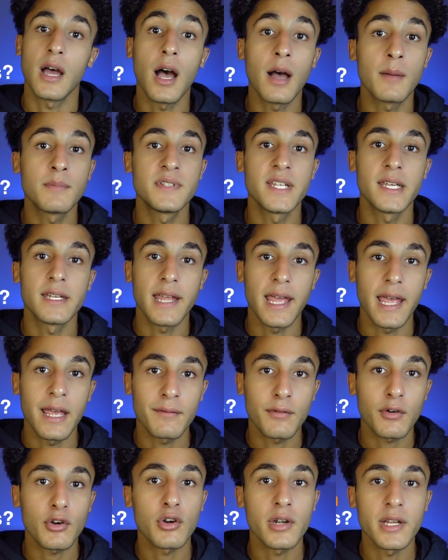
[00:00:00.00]
update
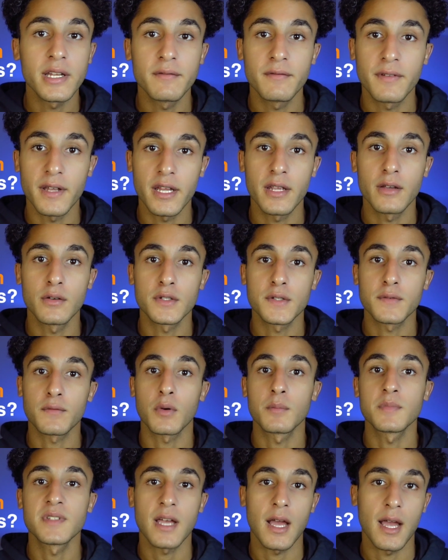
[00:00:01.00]
evergreen videos
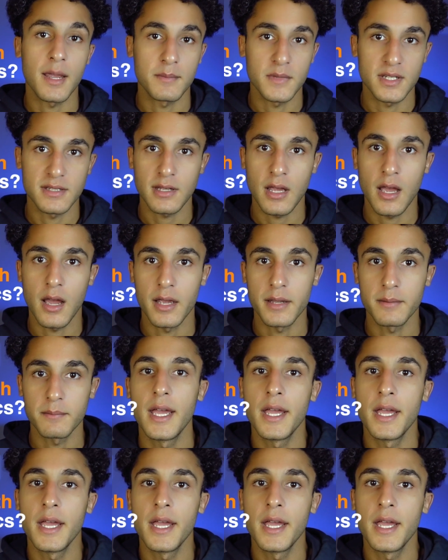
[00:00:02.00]
from time to time.